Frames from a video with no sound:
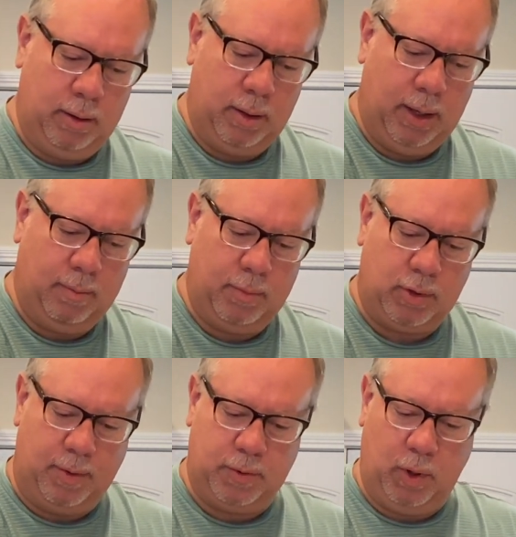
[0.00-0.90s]
Yep,
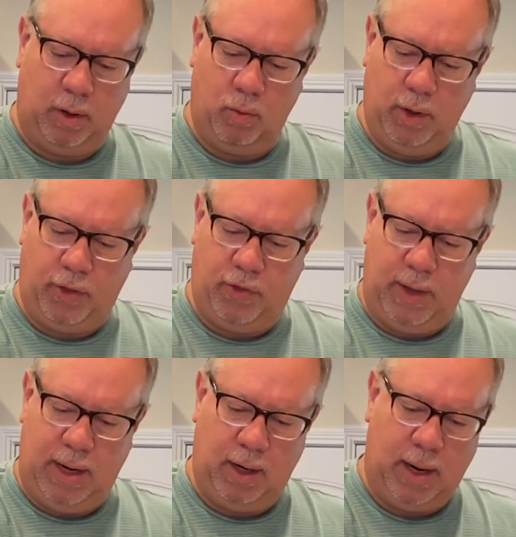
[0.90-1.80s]
so I'm just putting a real
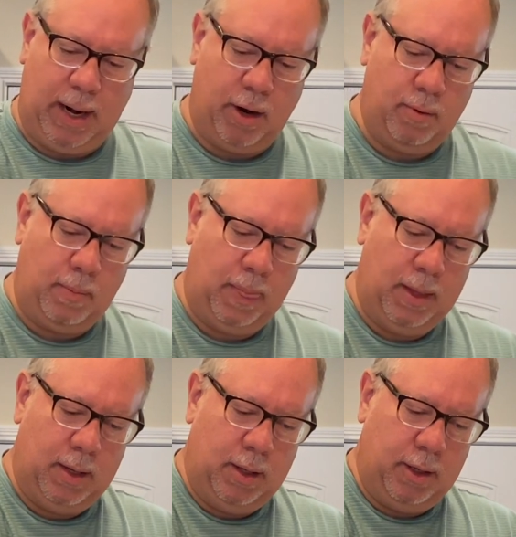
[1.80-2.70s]
thin layer
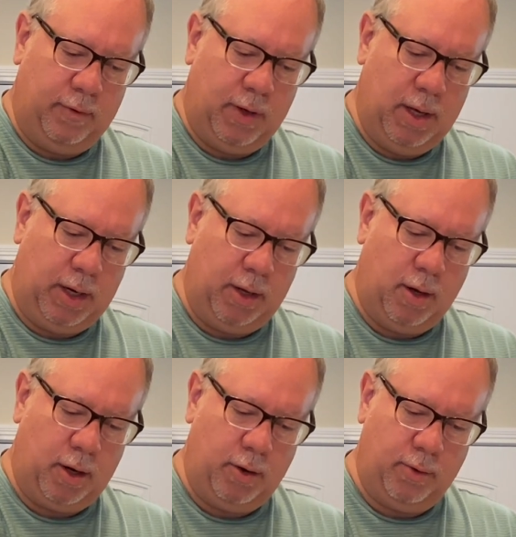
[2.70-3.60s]
of honey
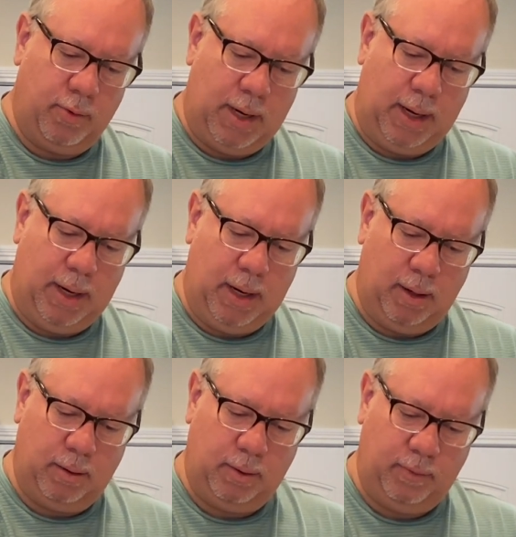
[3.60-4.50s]
on here right now.
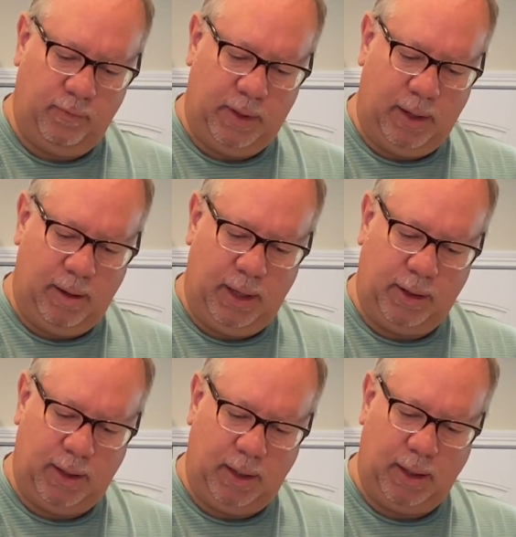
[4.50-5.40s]
Very
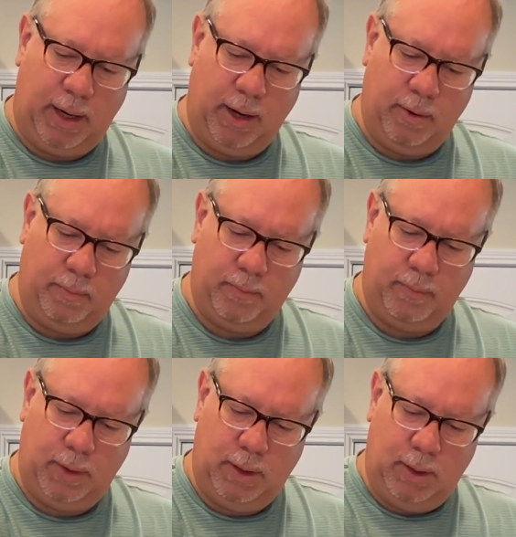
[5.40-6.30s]
thin layer.
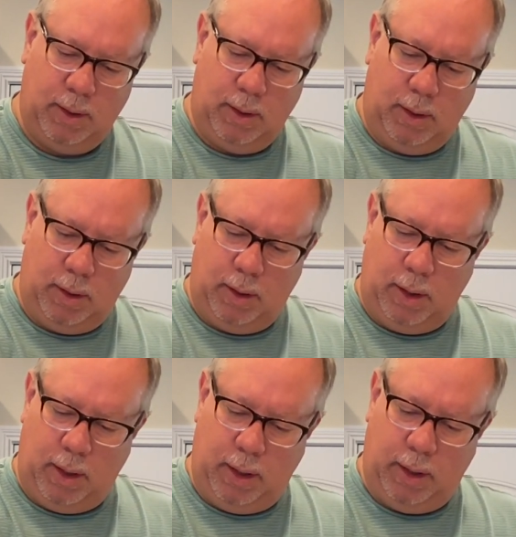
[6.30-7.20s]

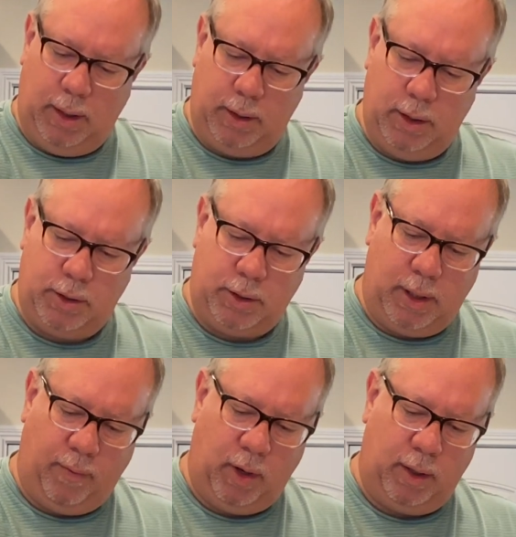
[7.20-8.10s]
And just to
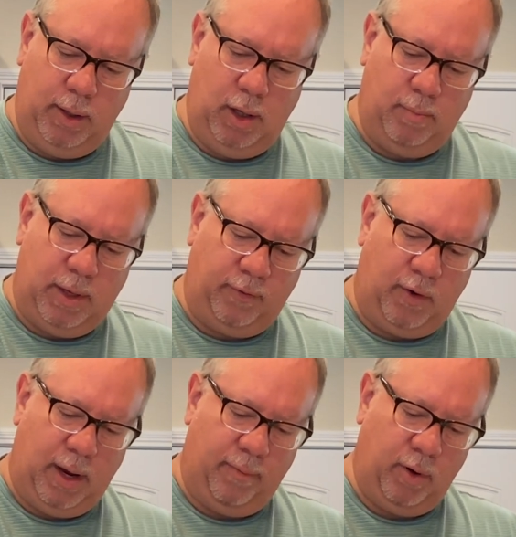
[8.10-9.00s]
give it a little bit of
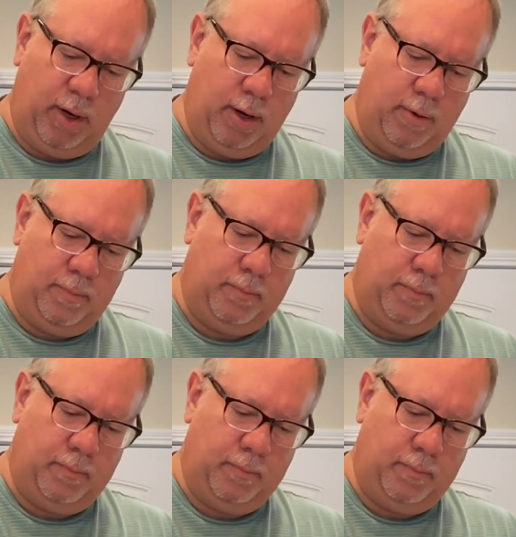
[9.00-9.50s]
flavor here.